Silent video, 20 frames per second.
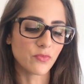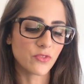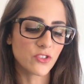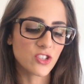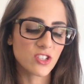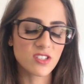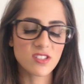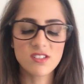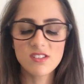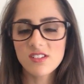
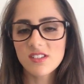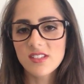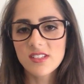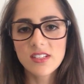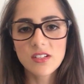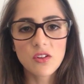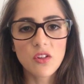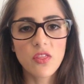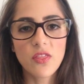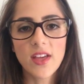just
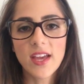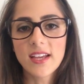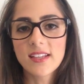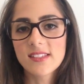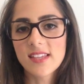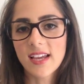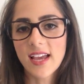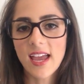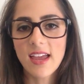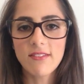little
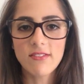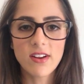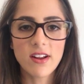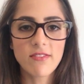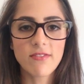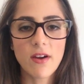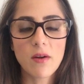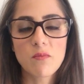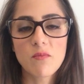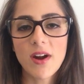things, like even
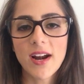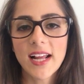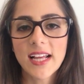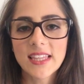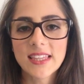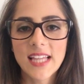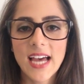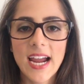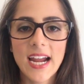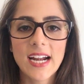if I'm
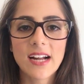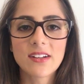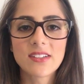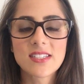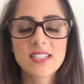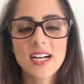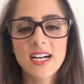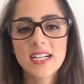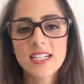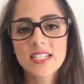running late, I'll
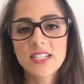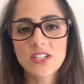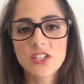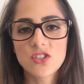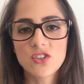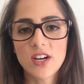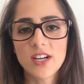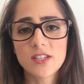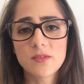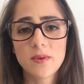start to
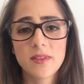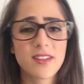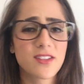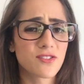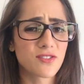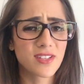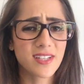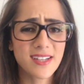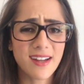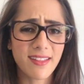stress when
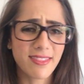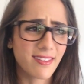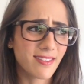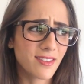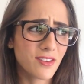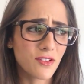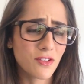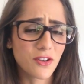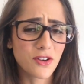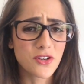there's really nothing
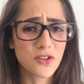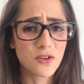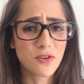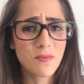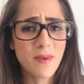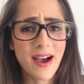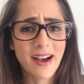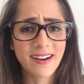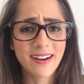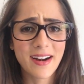that you can do
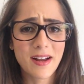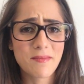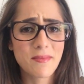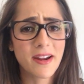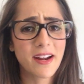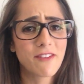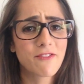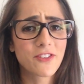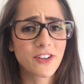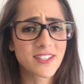about it. I
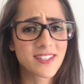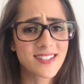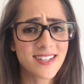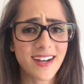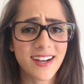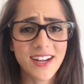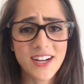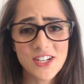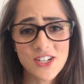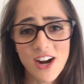mean, if you're
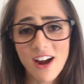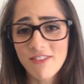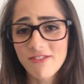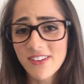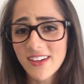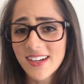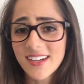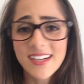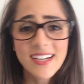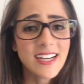stuck in
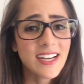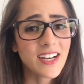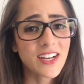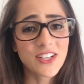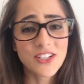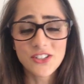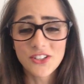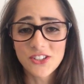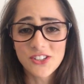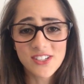traffic,
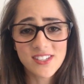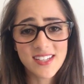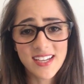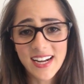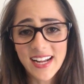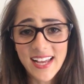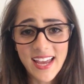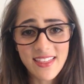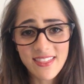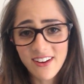you're just
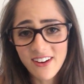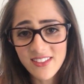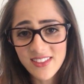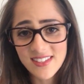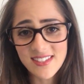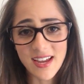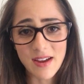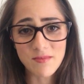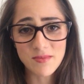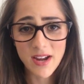going to get there at the
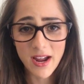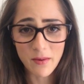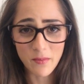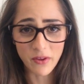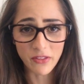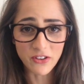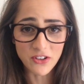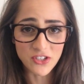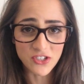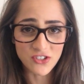same time
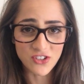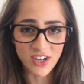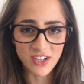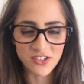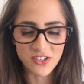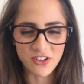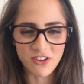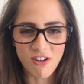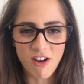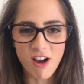whether you
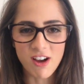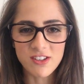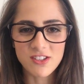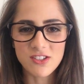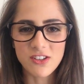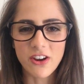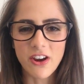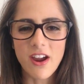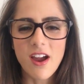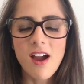stress or not.
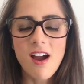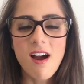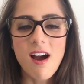So